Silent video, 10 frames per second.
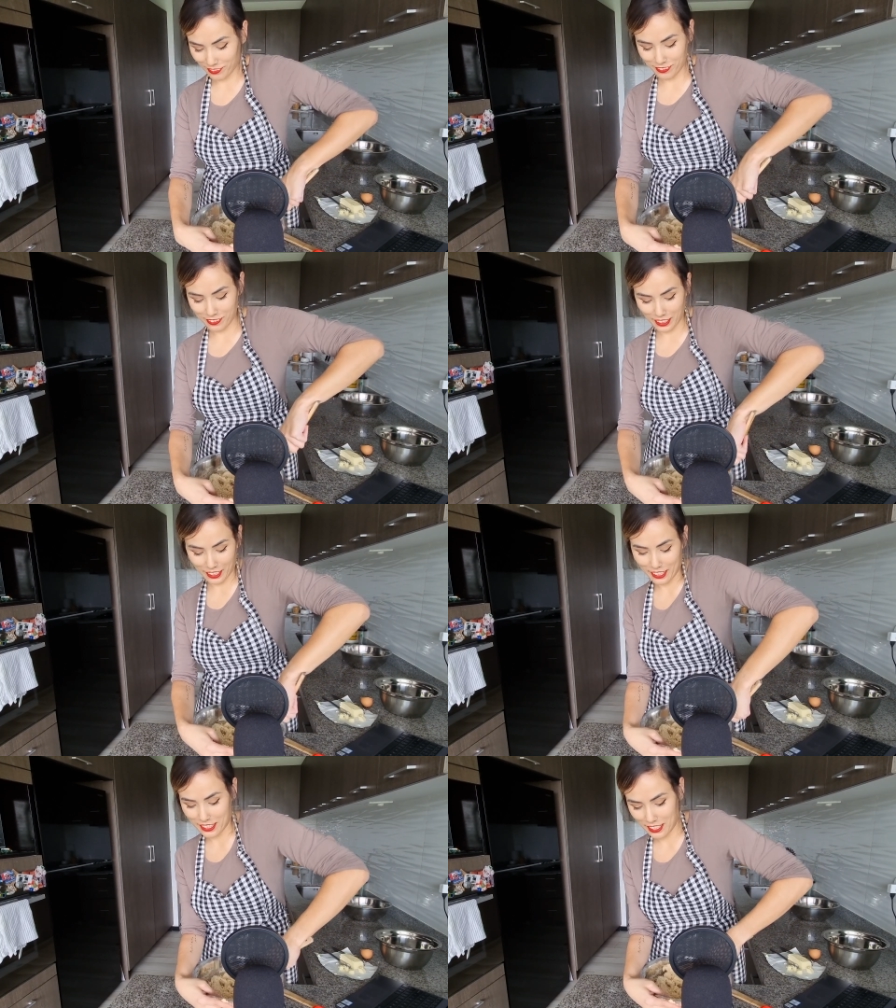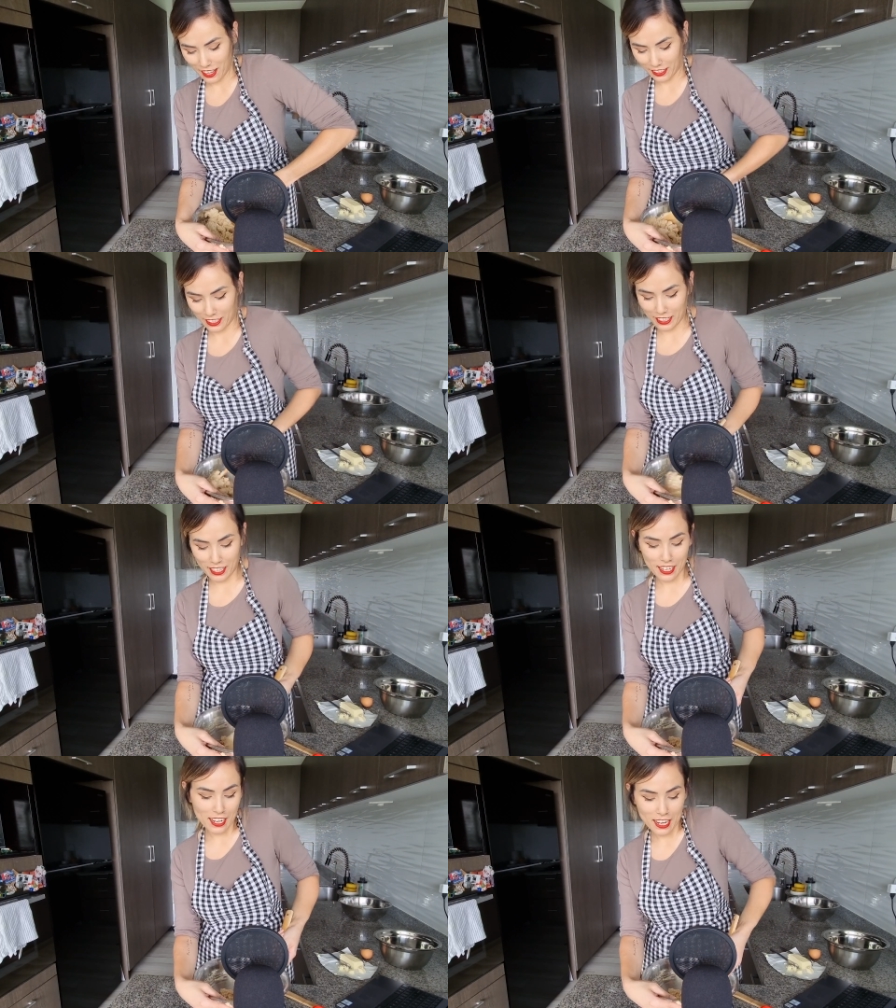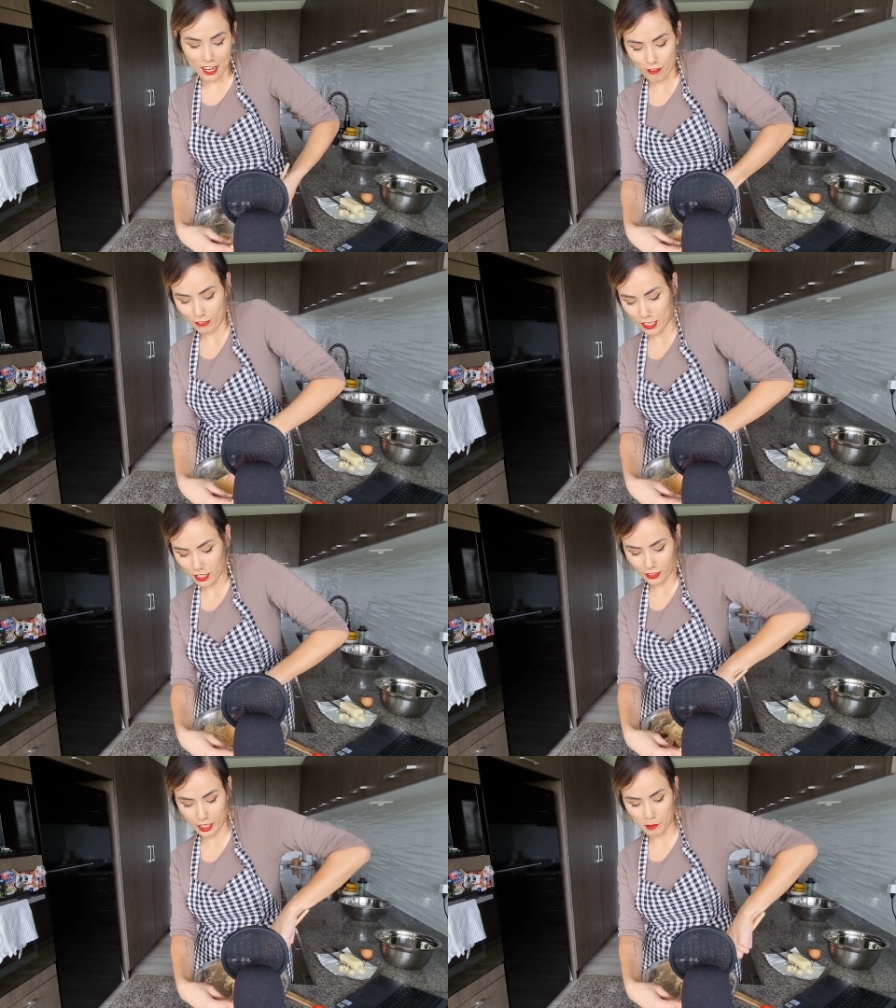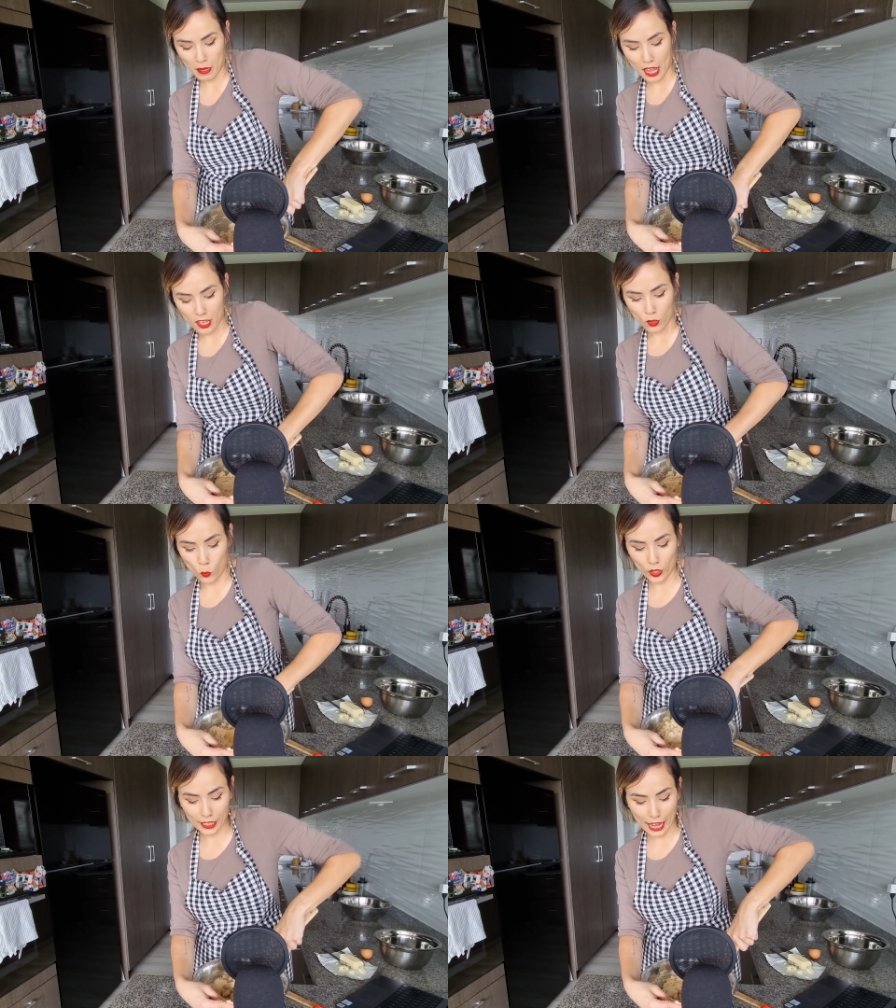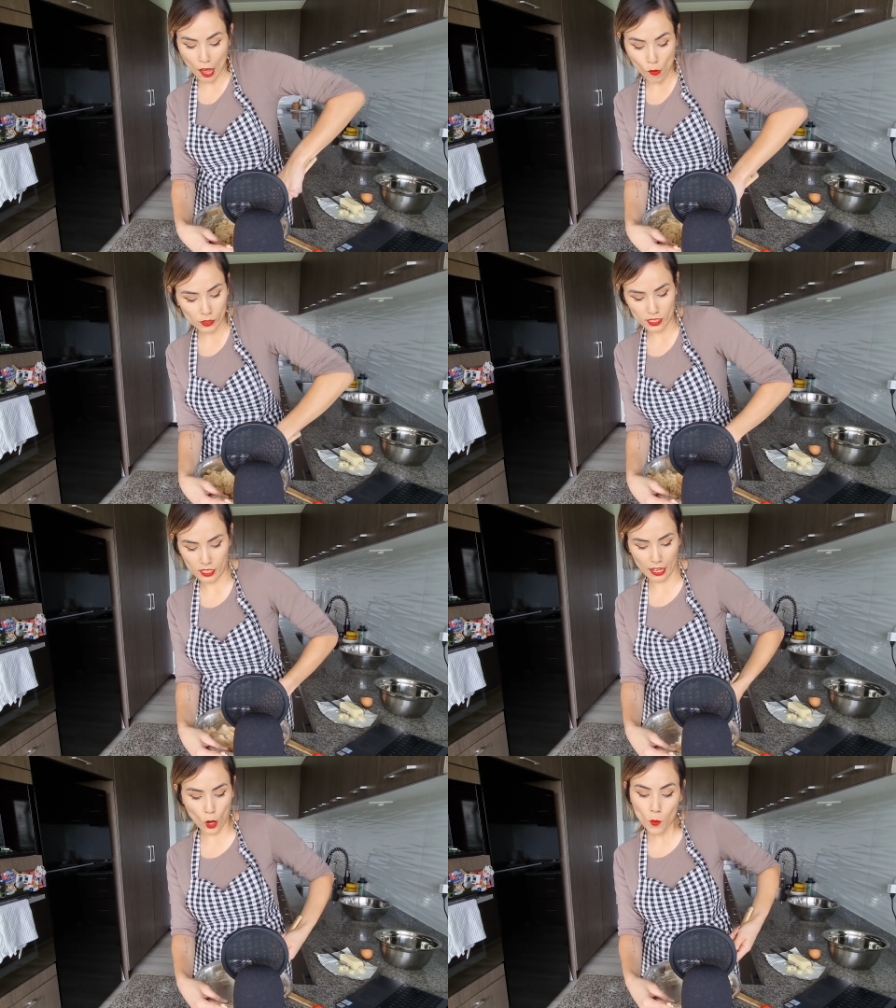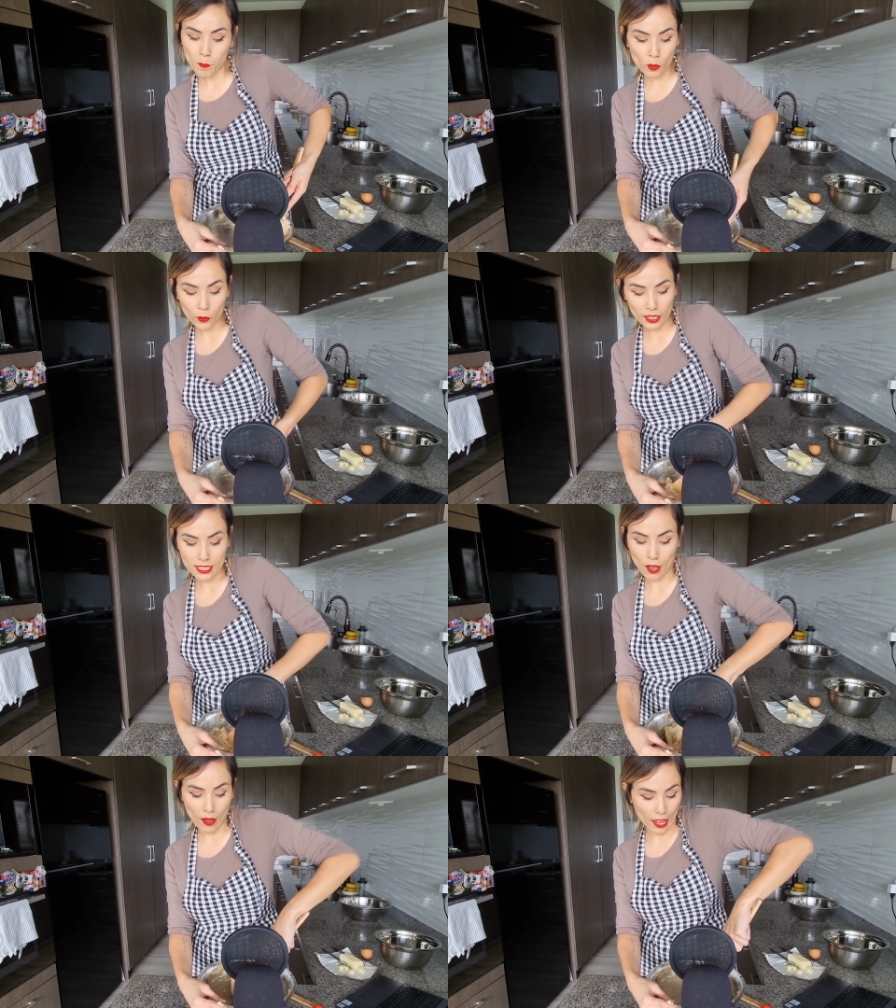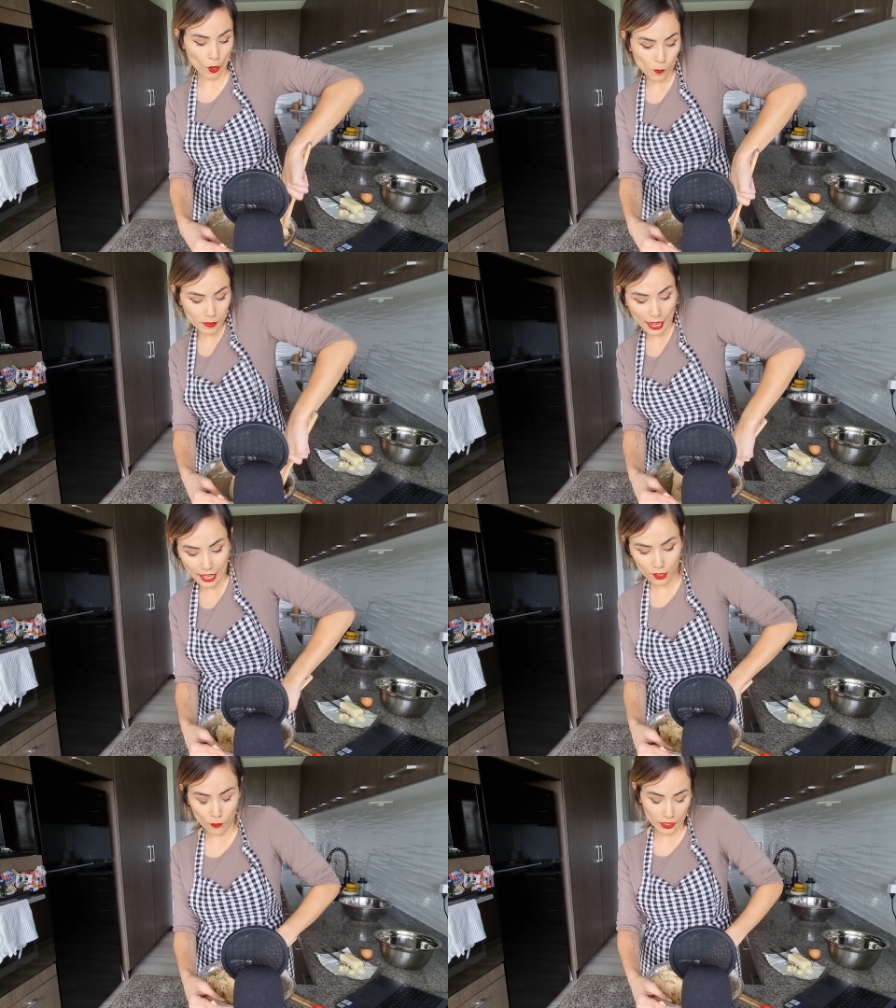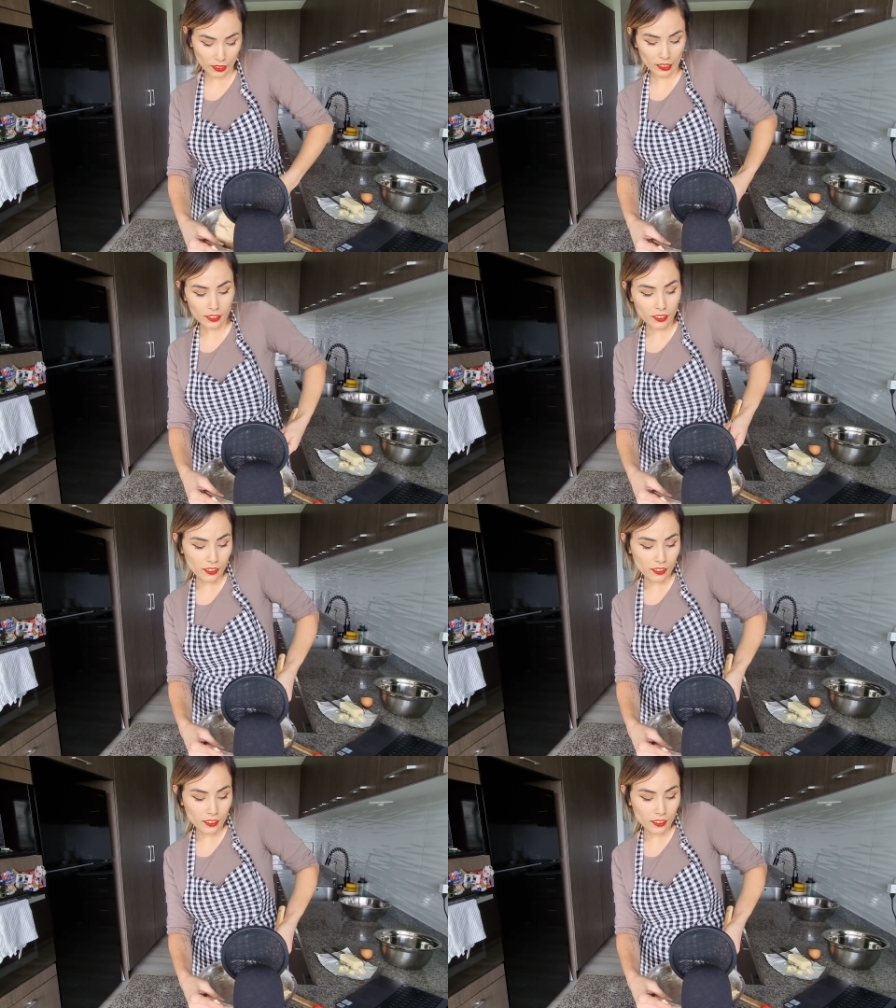There's another phrasal verb, work out. I hope it works out. I hope that it will